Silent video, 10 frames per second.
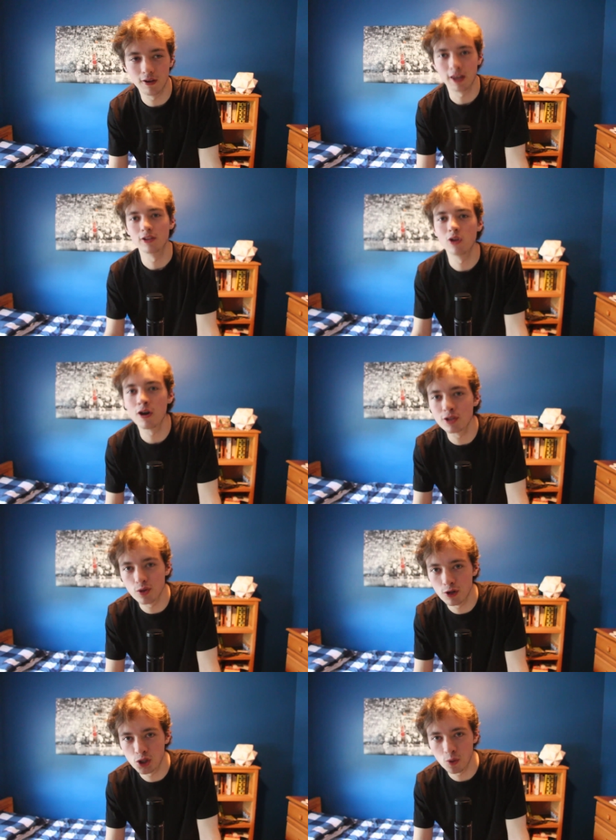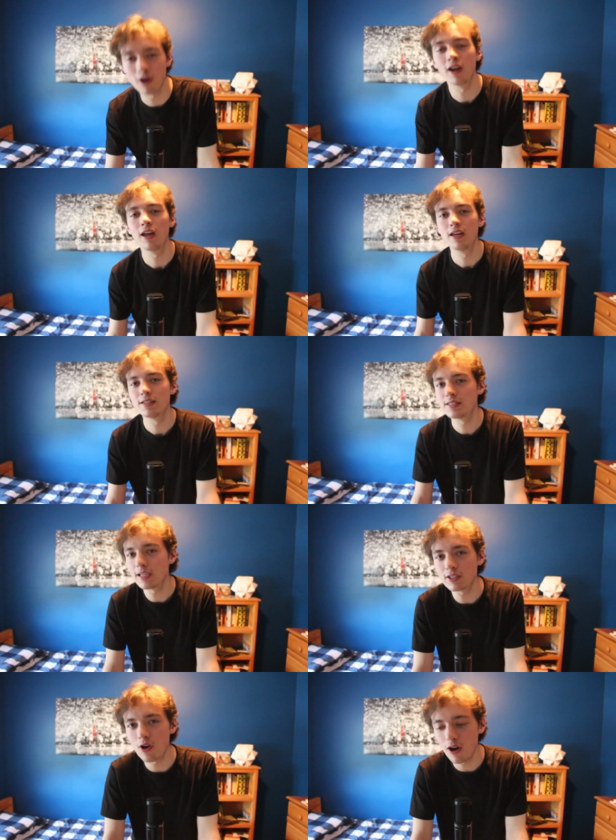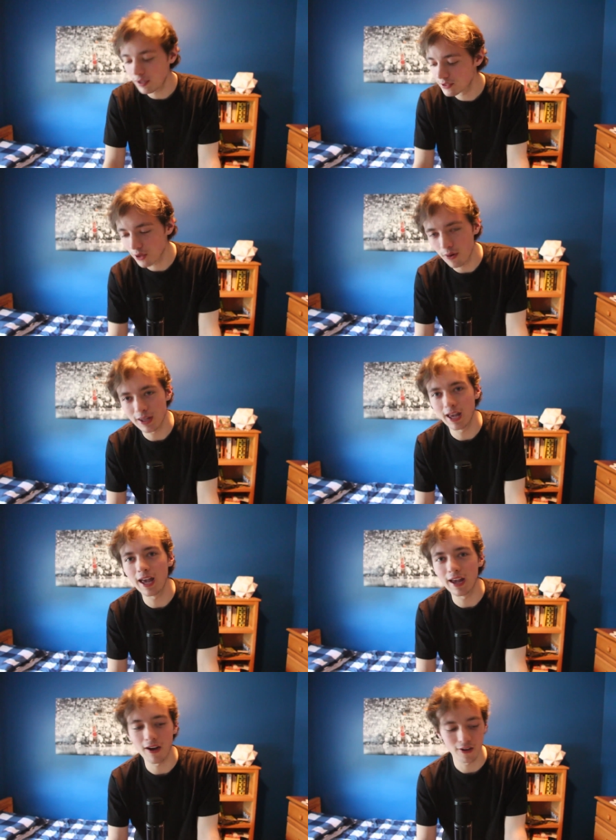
okay, long story short, TikTok is okay.